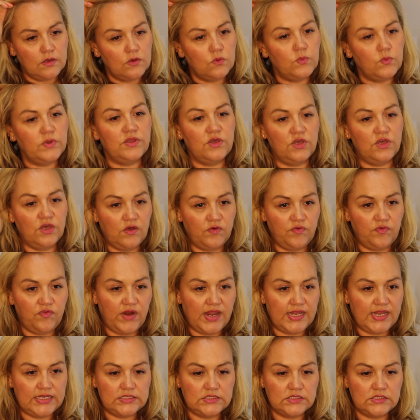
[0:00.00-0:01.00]
with a
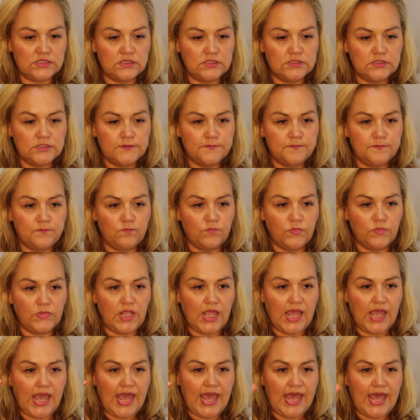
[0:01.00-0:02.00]
girlfriend,
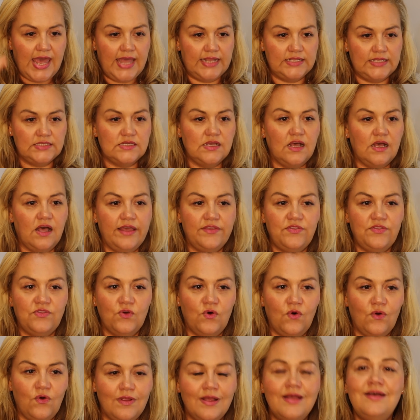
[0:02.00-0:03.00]
and I
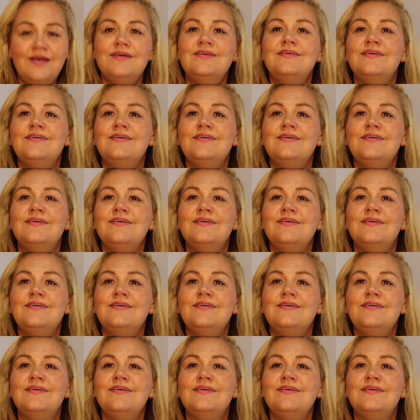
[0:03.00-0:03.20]
thought,